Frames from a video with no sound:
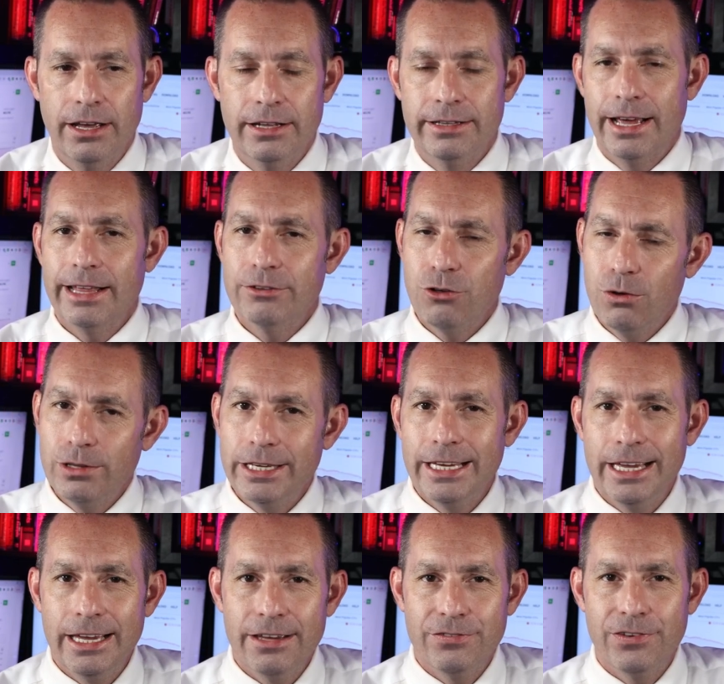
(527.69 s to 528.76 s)
Now, that's only
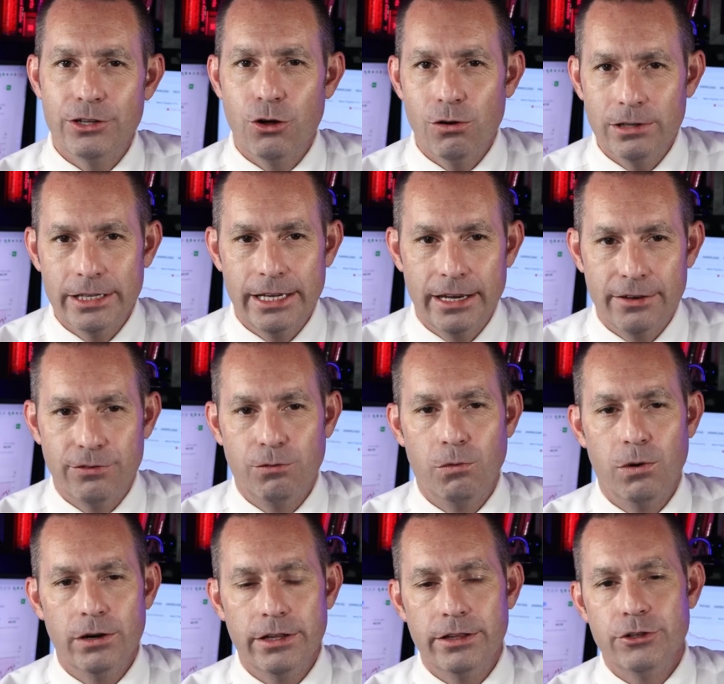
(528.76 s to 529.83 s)
if and only if
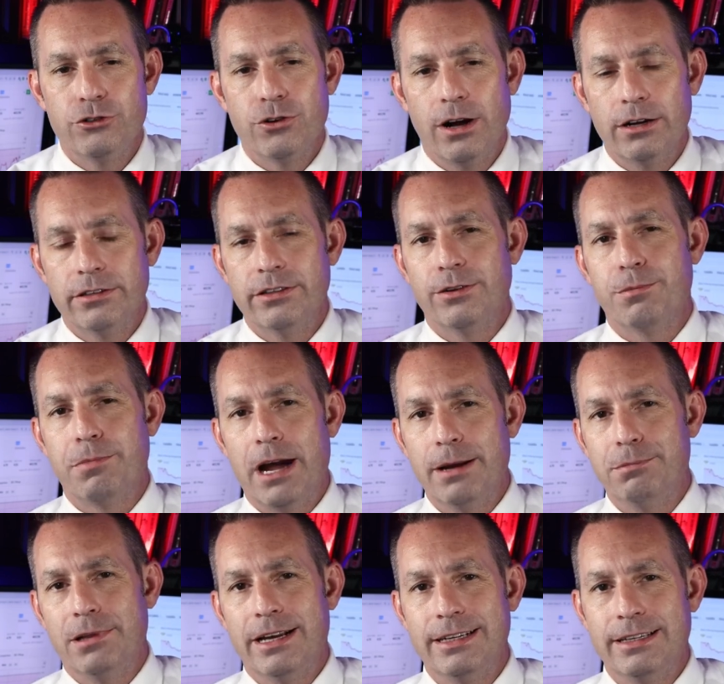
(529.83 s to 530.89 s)
one of the drugs in their
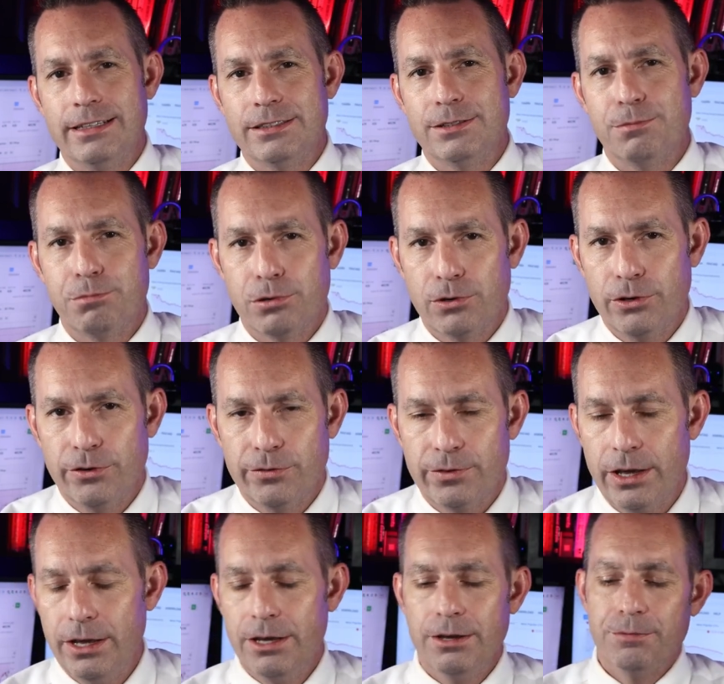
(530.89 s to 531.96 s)
pipeline gets approved.
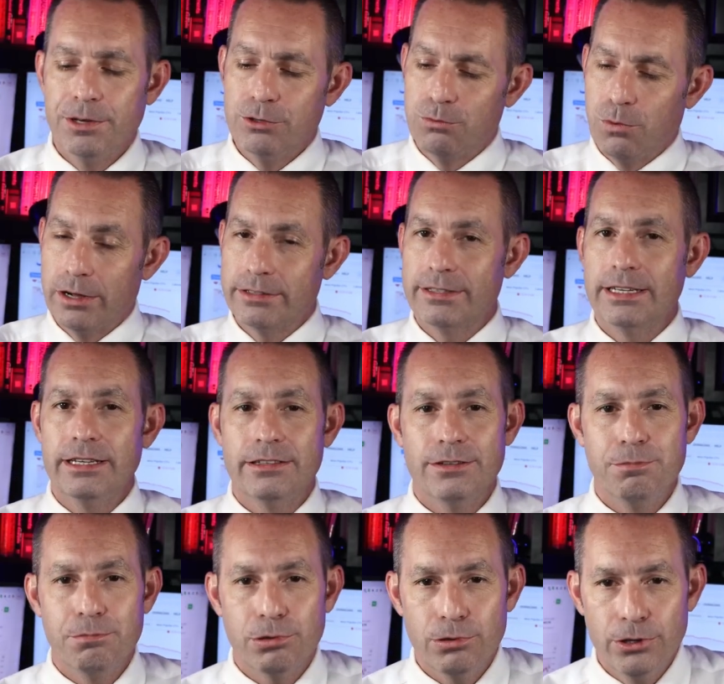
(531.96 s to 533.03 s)
Because once it gets
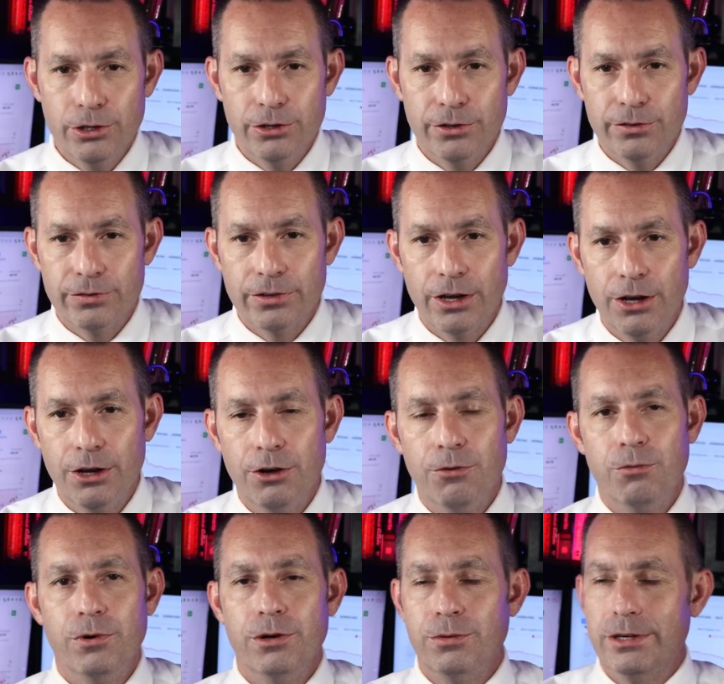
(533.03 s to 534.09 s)
approved,
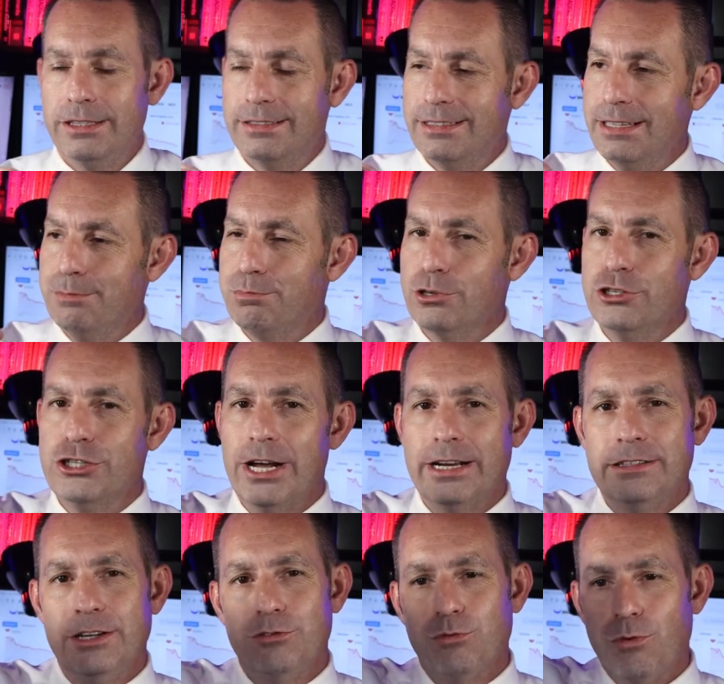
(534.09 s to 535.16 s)
we would see
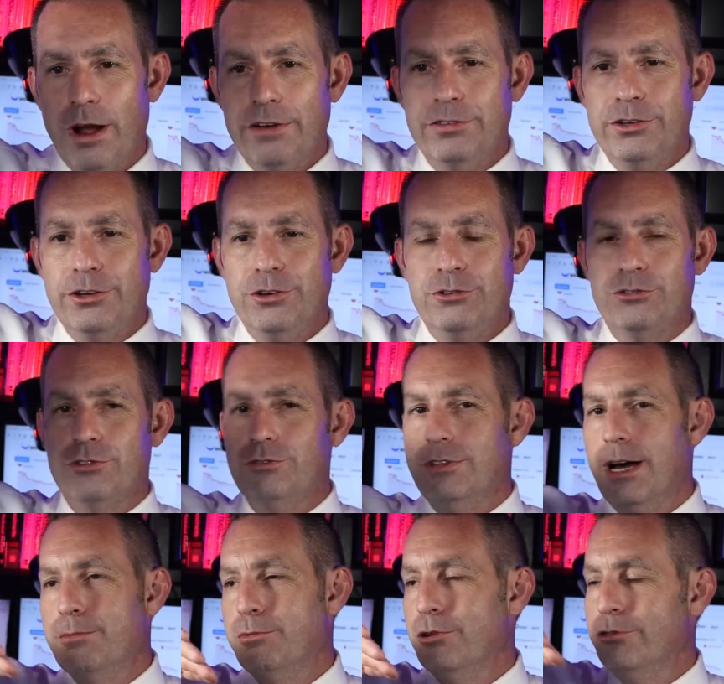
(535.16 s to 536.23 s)
projected revenues
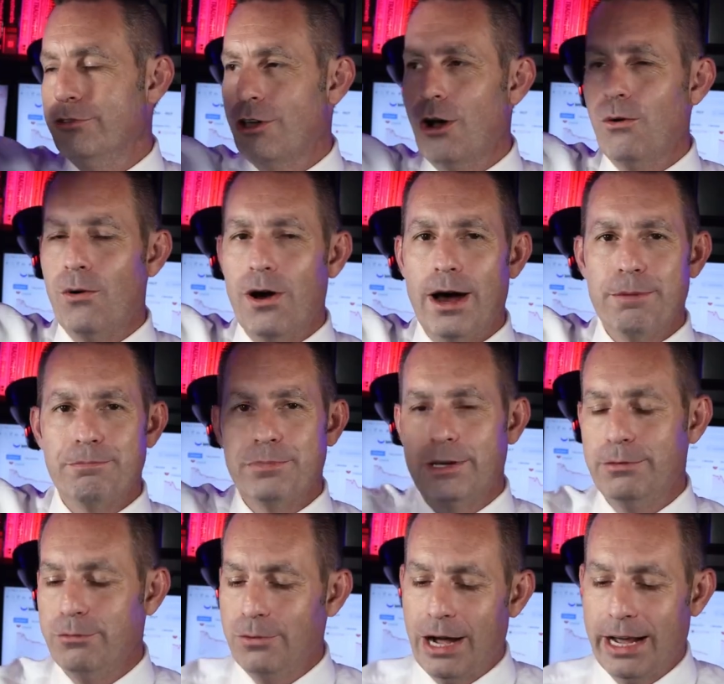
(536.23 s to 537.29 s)
numbers go up.
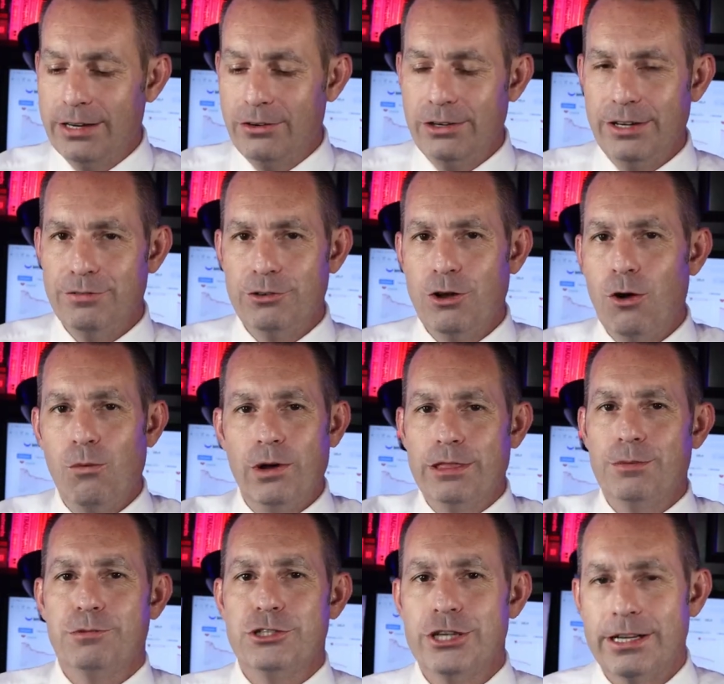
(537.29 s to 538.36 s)
And I don't even know what
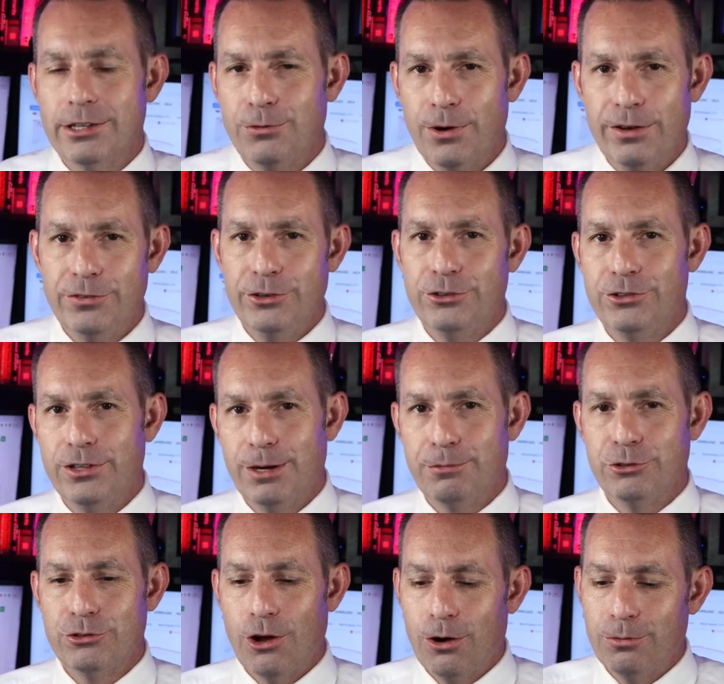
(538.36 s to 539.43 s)
the projected revenues
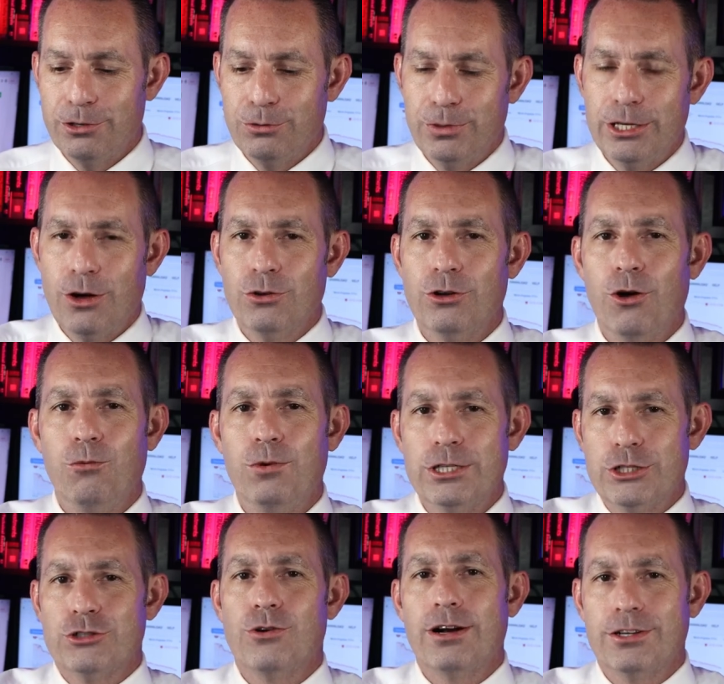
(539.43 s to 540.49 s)
numbers are because we don't know
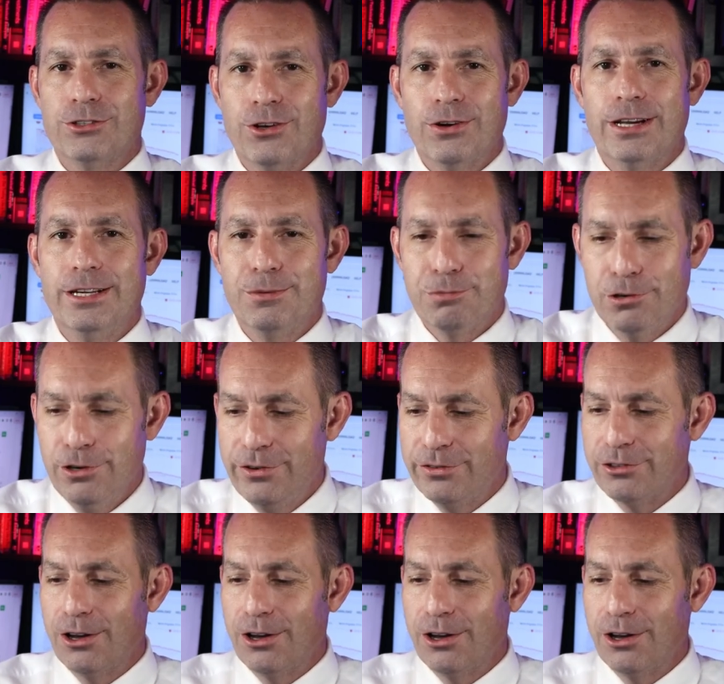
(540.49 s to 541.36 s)
which drug is going to get approved.